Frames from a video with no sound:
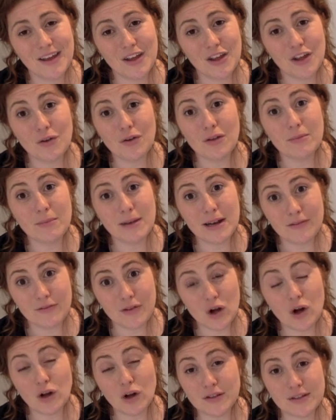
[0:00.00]
You're in the middle of a
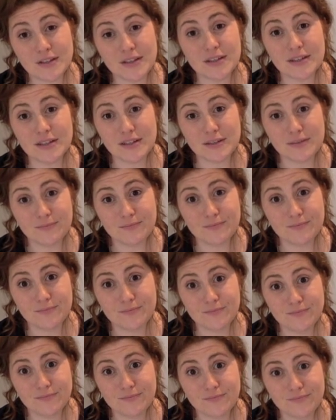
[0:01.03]
concert,
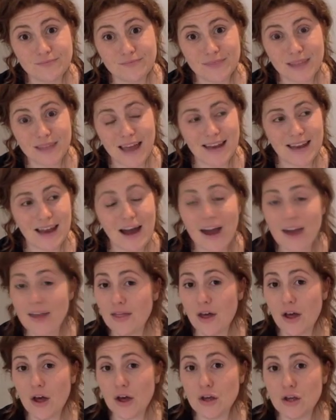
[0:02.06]
and
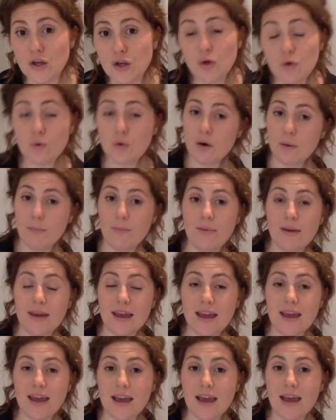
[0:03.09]
either you could
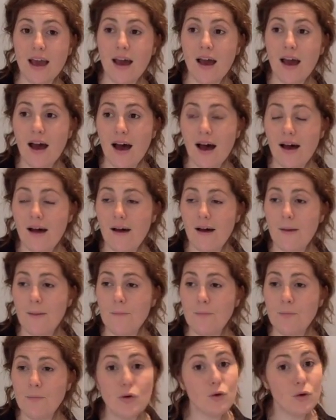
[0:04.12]
be
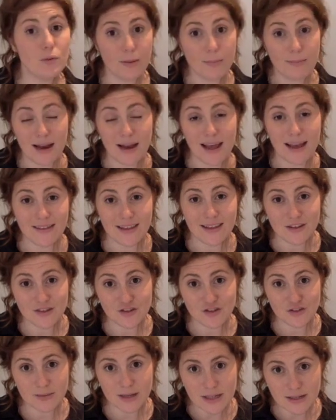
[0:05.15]
playing the
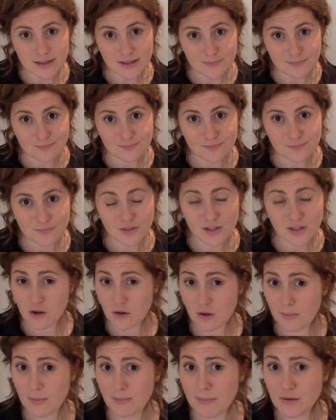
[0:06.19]
instrument, so you
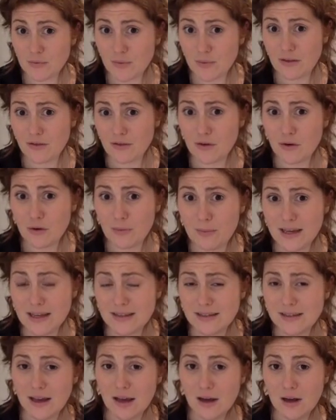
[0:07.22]
could be midway through your
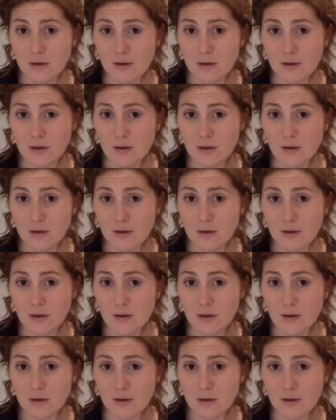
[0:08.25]
piece,